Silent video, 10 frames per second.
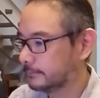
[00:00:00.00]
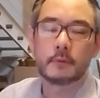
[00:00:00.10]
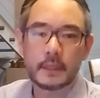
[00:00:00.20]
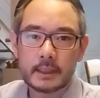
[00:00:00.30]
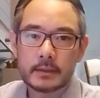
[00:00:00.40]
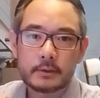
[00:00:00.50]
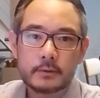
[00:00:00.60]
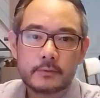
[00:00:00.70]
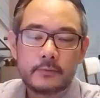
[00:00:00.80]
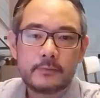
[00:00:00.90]
Right,
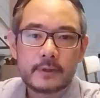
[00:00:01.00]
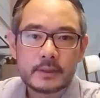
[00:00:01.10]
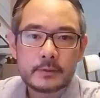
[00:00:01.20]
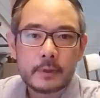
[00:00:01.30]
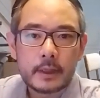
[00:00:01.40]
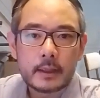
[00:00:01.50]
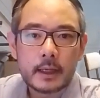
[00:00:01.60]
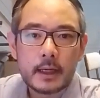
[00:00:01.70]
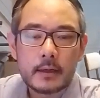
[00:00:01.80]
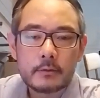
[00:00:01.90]
so first thing,
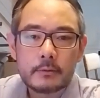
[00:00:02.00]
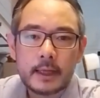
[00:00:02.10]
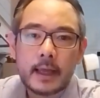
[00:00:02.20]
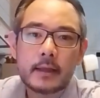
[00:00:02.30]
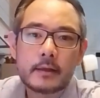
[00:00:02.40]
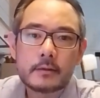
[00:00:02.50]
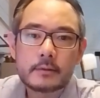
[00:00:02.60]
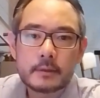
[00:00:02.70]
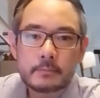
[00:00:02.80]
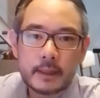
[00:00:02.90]
how do we handle
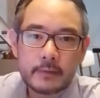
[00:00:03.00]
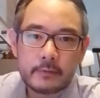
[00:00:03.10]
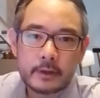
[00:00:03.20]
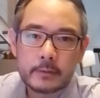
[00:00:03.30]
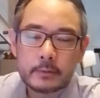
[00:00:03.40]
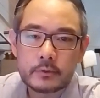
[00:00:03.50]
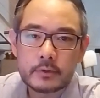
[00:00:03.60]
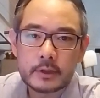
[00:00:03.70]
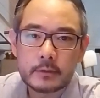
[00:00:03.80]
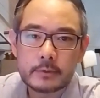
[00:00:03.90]
template
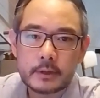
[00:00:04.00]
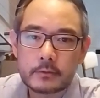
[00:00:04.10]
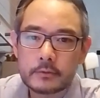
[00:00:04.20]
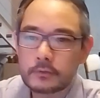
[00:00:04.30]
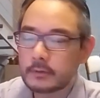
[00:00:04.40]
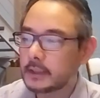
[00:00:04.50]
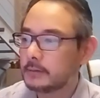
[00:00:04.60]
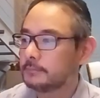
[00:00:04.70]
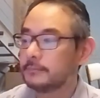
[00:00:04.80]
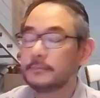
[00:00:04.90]
variables in Objectos Way?